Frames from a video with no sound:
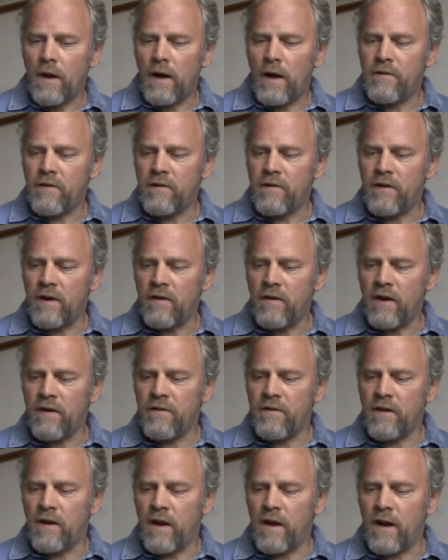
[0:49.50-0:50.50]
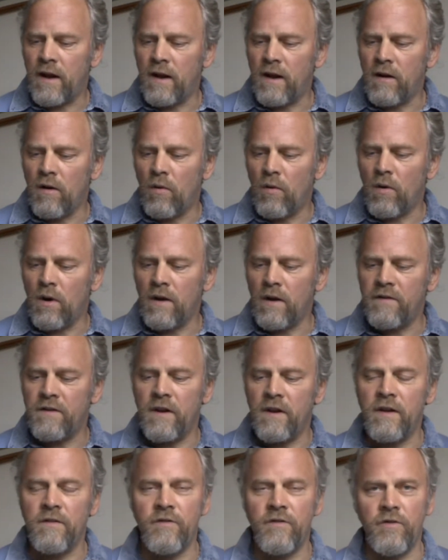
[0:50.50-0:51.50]
as I said yesterday,
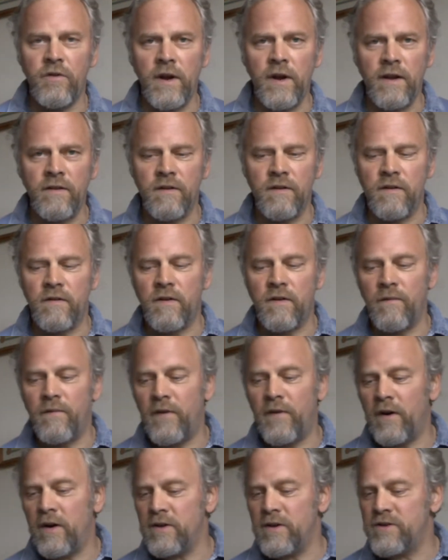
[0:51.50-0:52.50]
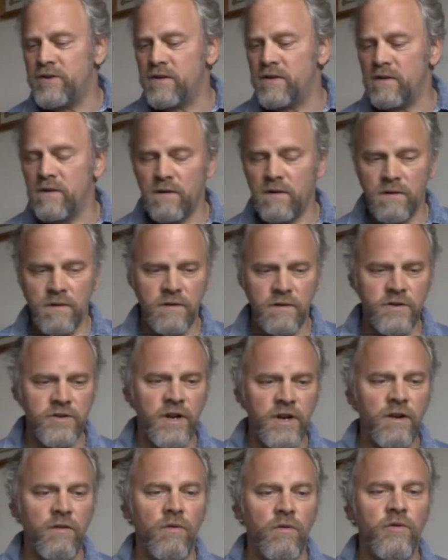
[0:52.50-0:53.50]
lawlessness, treason, subversion,
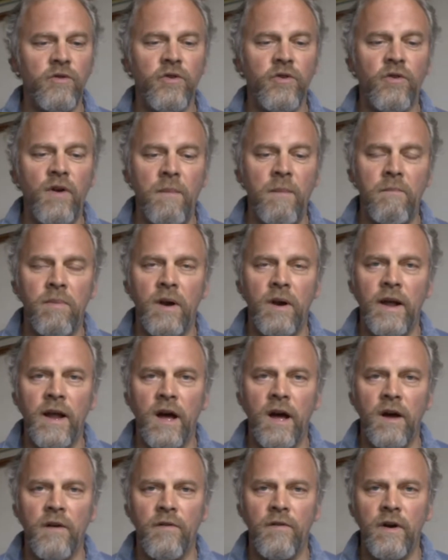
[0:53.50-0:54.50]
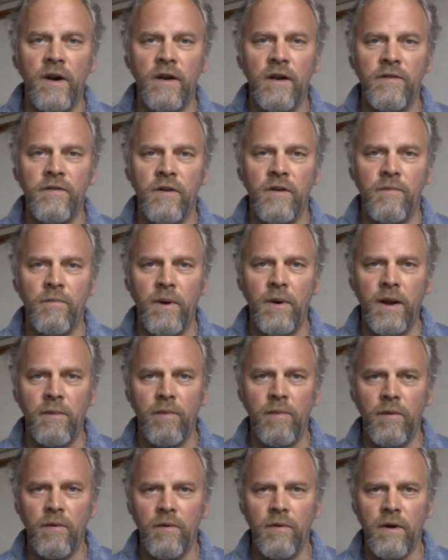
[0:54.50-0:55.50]
general trampling over innocent
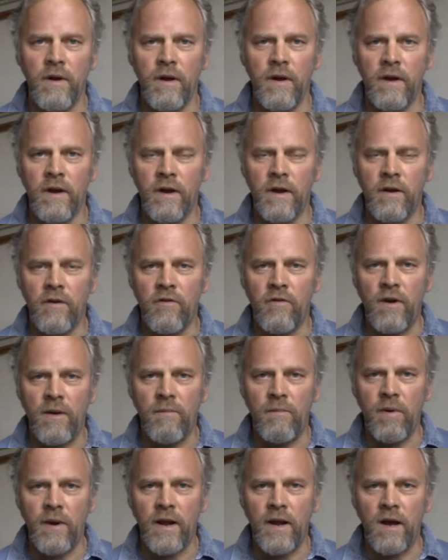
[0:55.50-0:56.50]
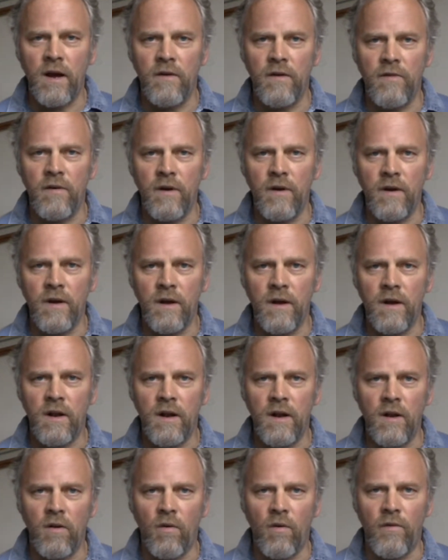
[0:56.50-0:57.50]
people, trampling over
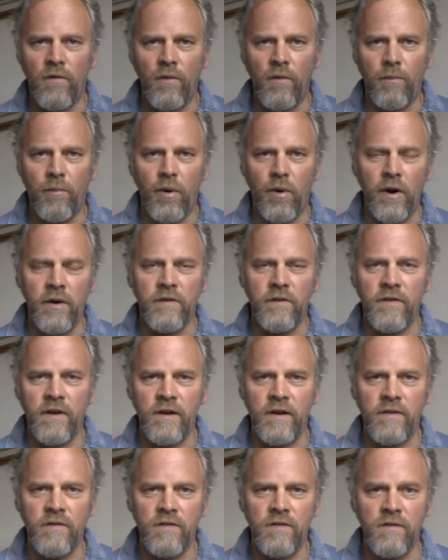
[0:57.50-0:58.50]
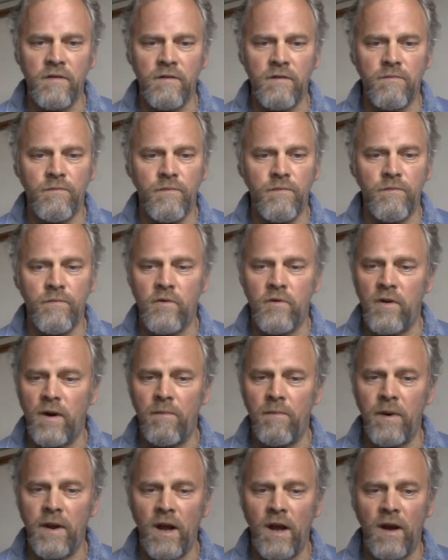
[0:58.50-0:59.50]
lawful process,
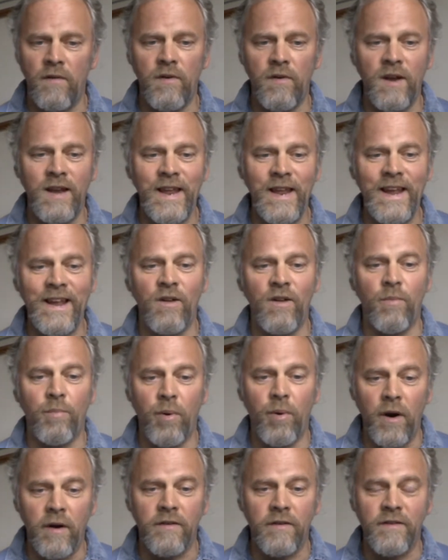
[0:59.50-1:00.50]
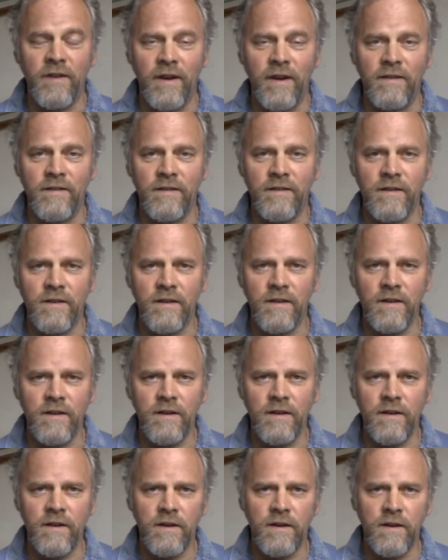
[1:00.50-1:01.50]
trampling over legal process,
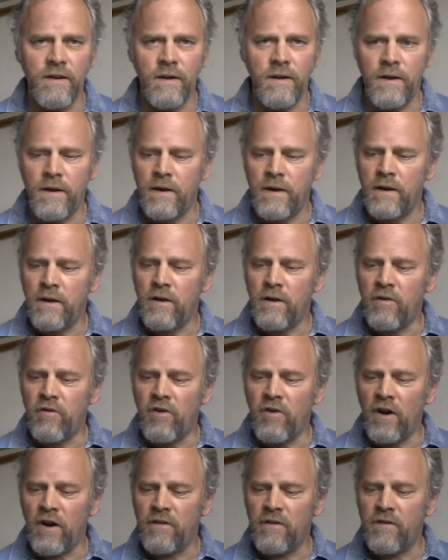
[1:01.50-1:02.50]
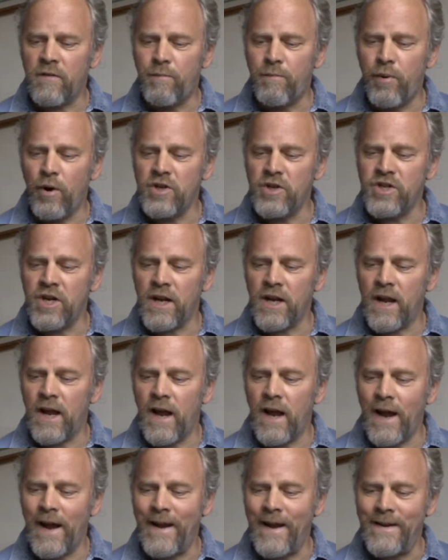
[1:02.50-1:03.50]
just pushing
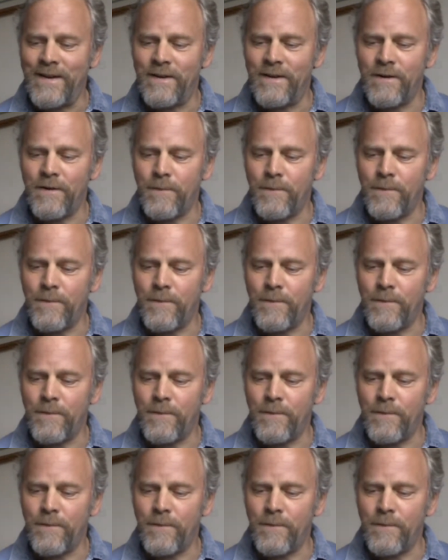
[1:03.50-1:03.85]
ahead,